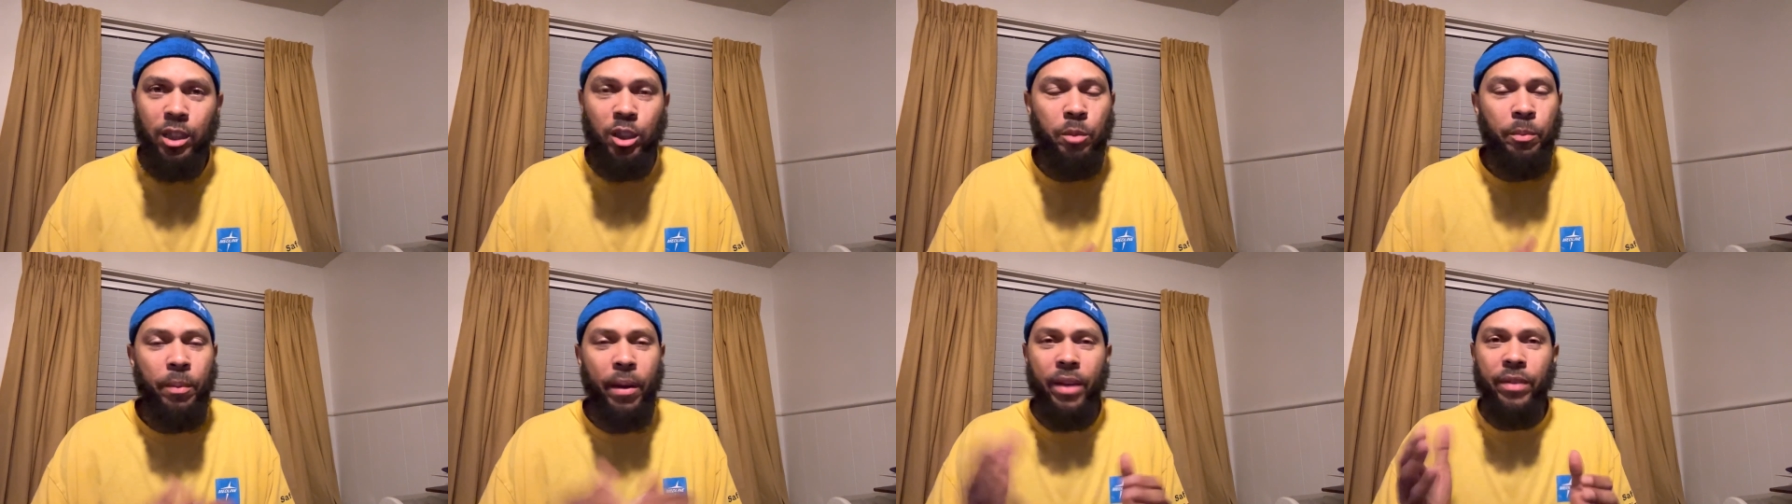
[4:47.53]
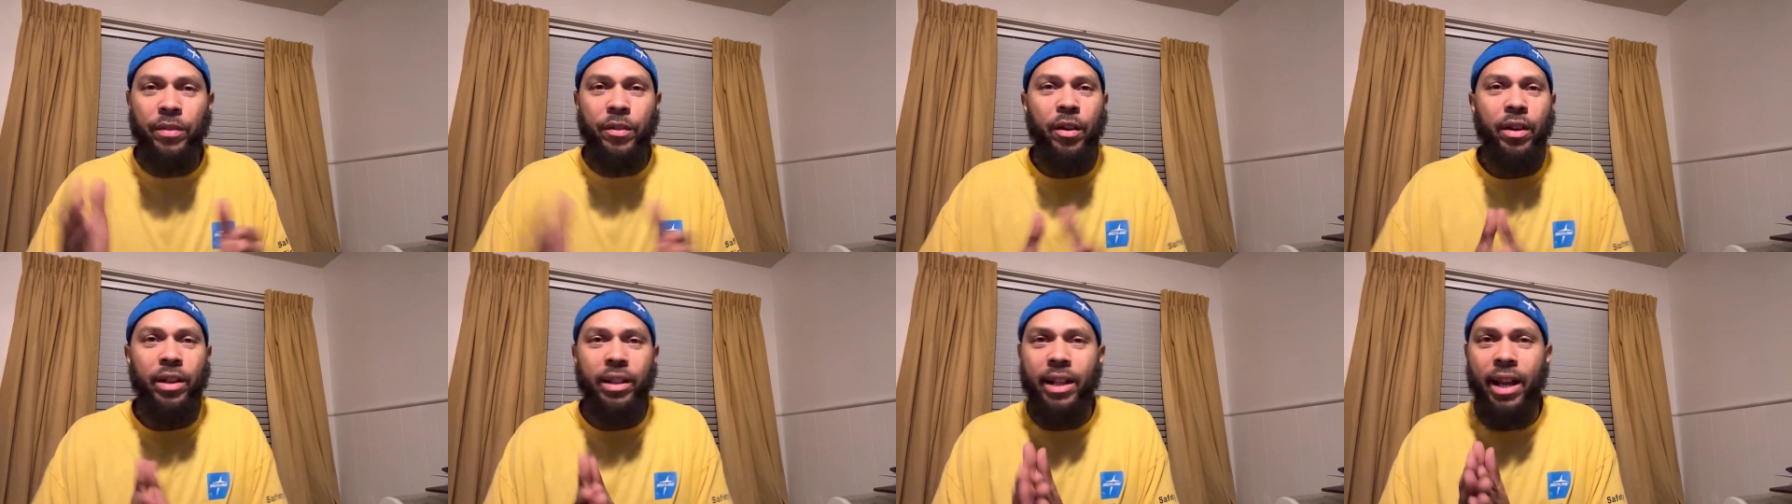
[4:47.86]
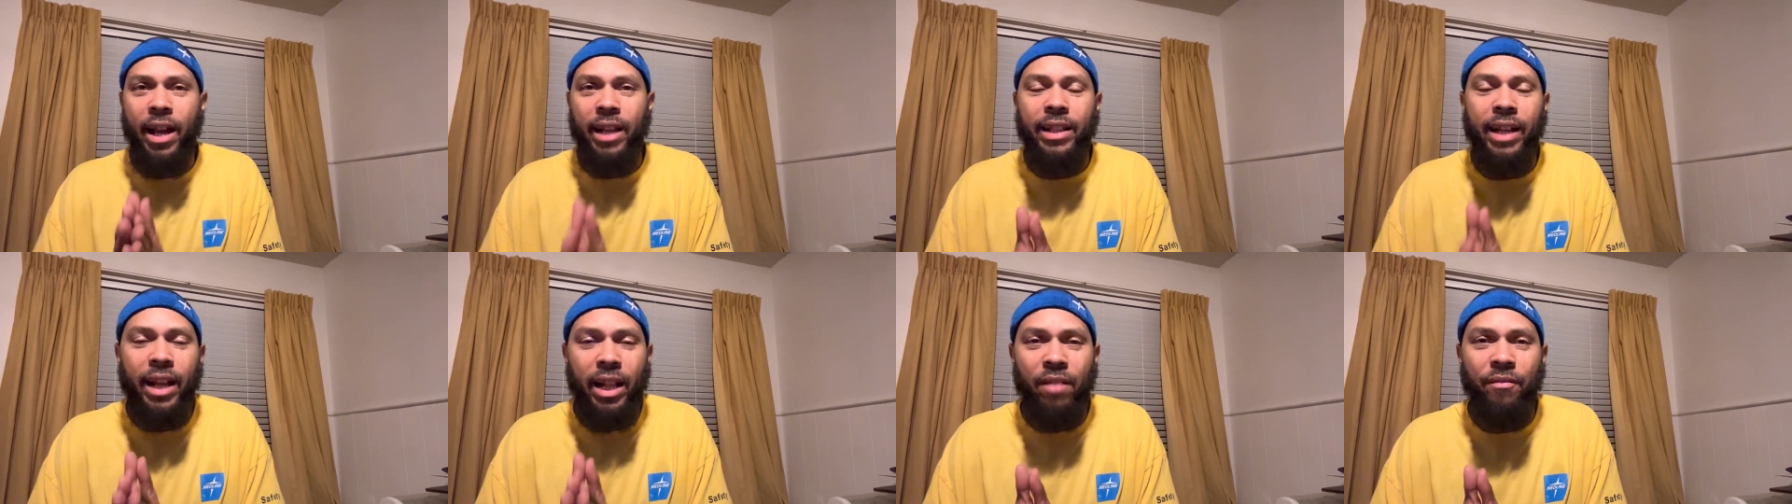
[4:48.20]
you pay
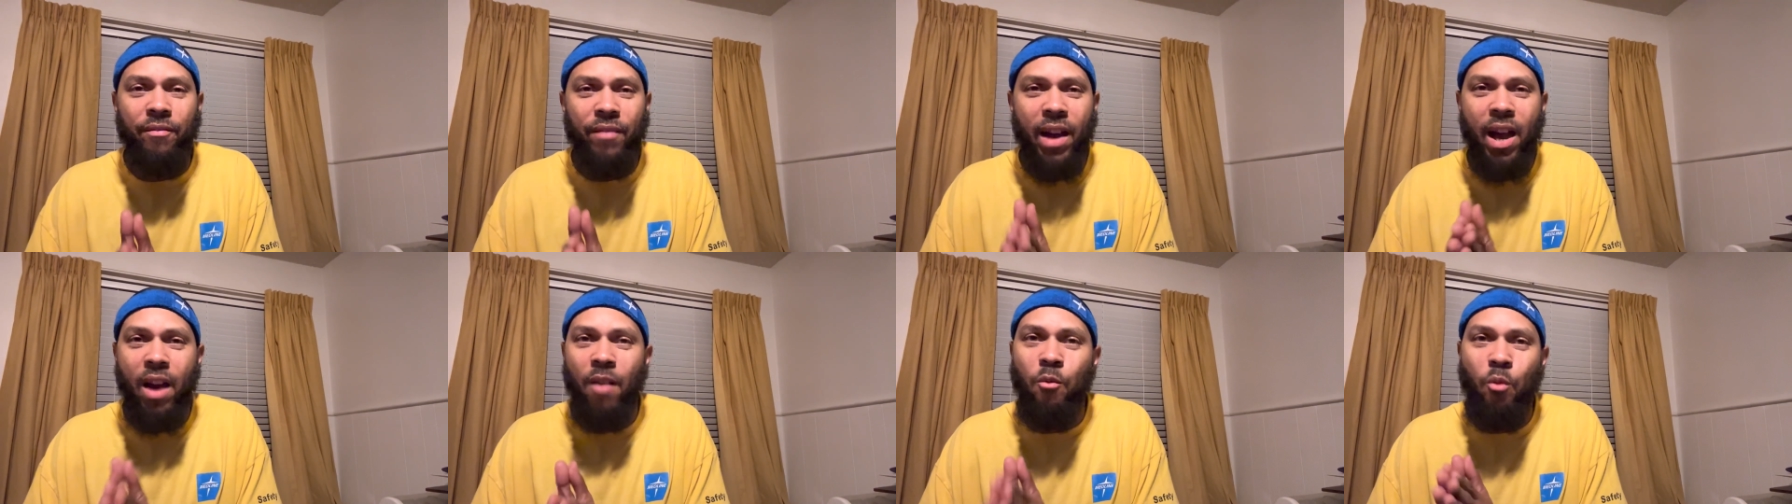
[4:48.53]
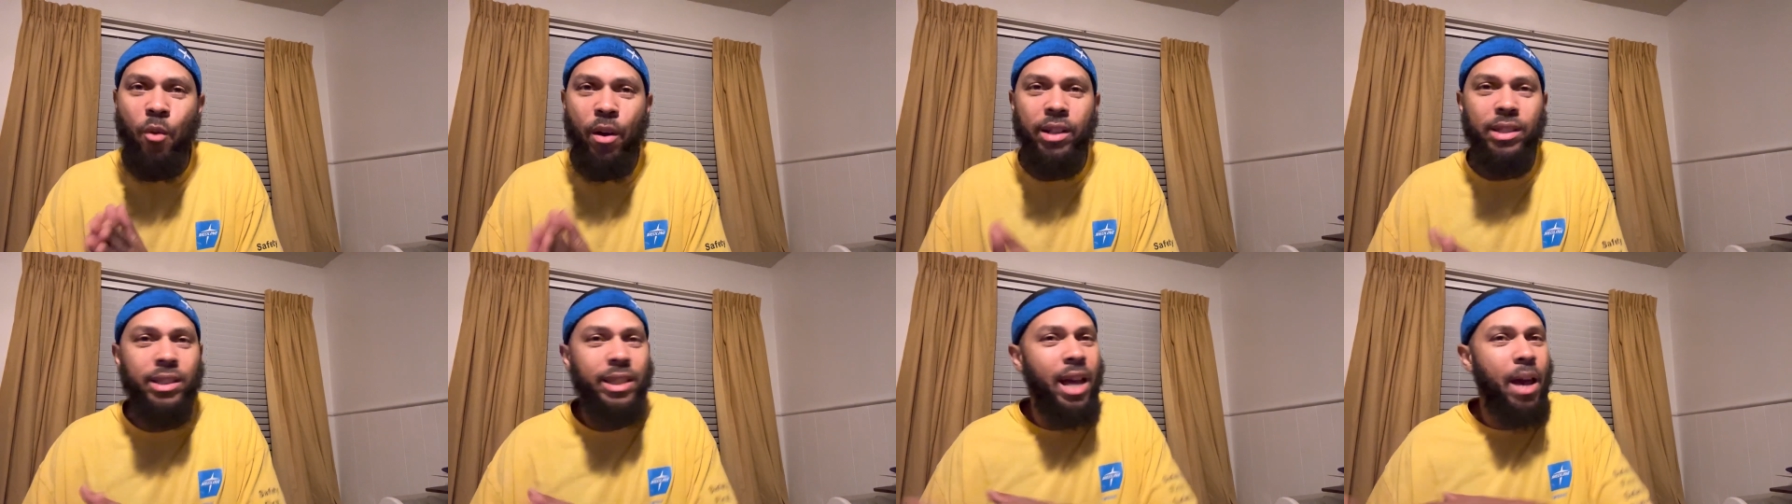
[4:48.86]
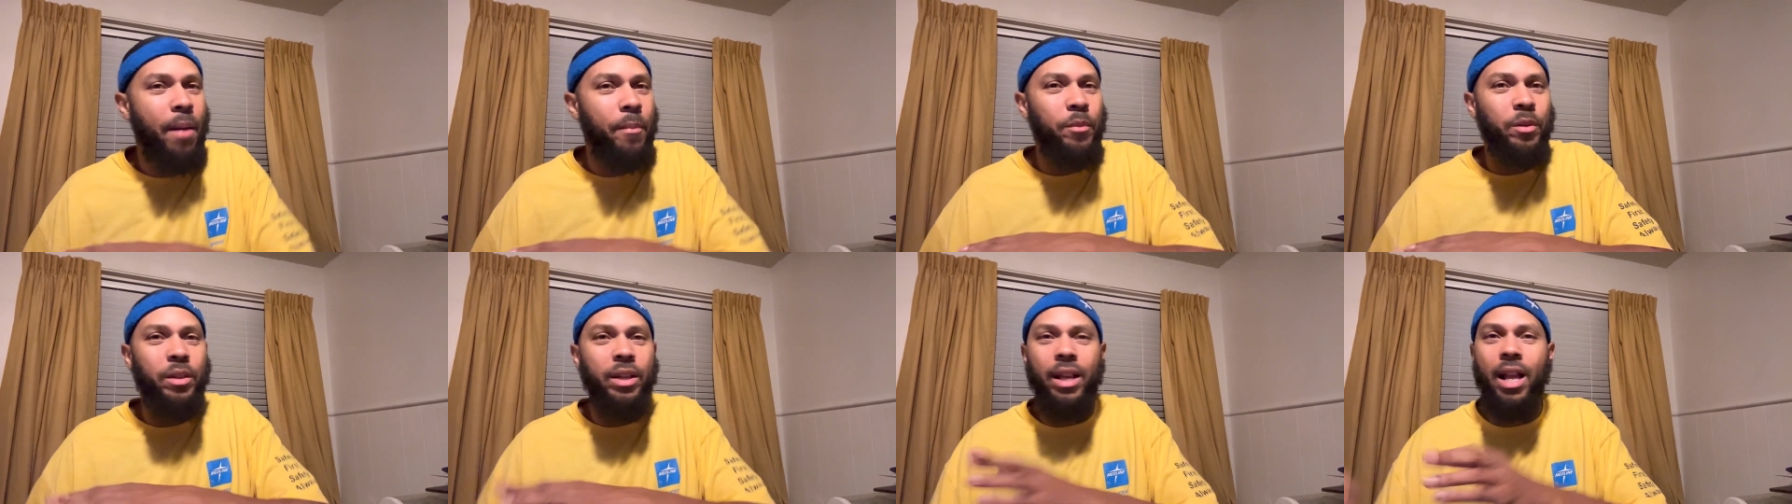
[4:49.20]
$39.95 one time
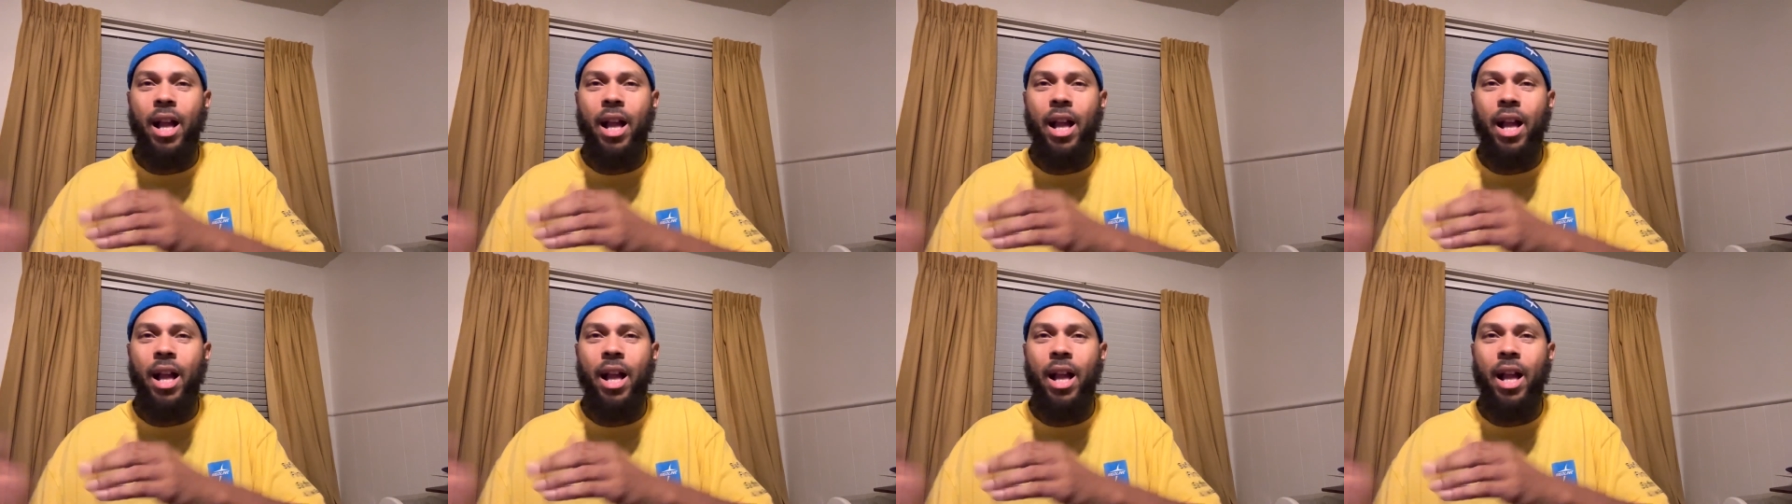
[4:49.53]
and you get